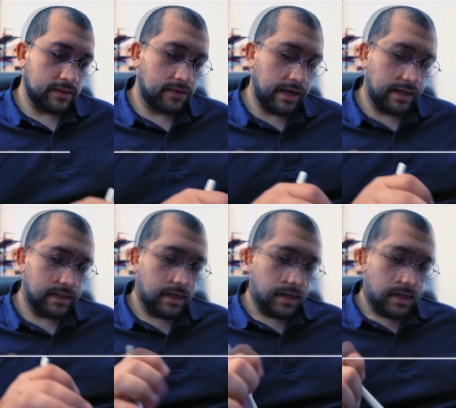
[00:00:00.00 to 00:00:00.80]
All right,
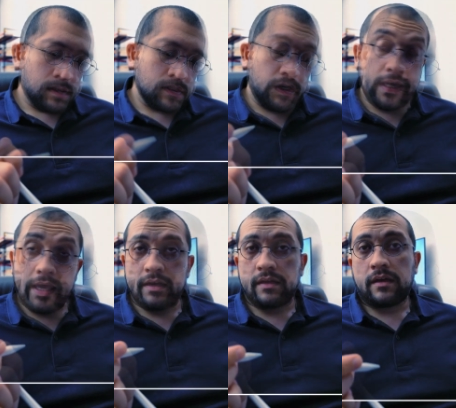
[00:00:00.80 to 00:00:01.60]
so
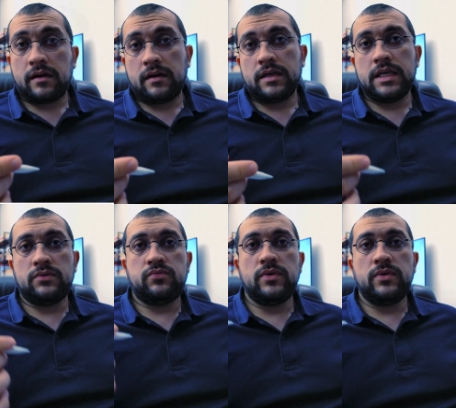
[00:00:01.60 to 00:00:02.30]
again, if